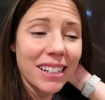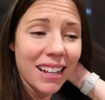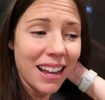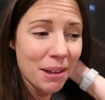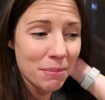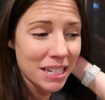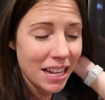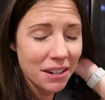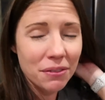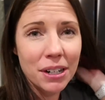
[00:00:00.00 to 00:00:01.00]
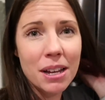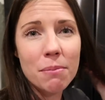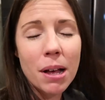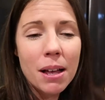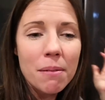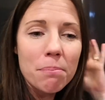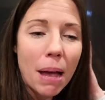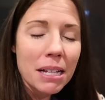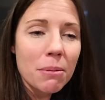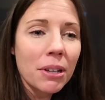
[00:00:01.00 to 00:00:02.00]
I'm excited for him. Um,
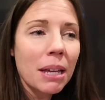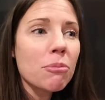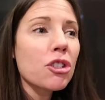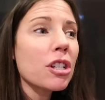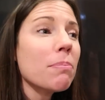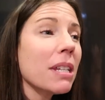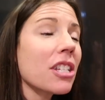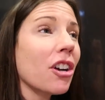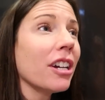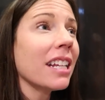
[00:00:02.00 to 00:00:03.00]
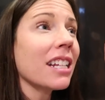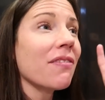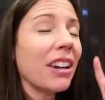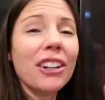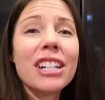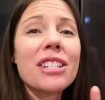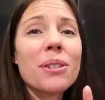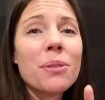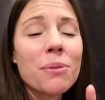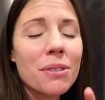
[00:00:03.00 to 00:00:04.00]
basketball game should be starting very
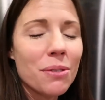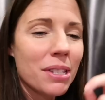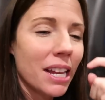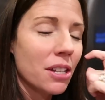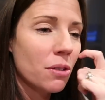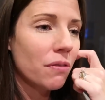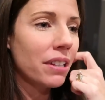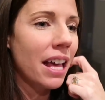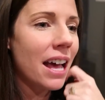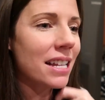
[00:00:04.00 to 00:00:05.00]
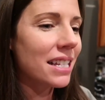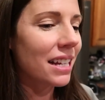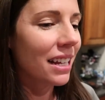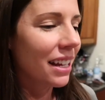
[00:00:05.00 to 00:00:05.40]
soon, so stay tuned for that.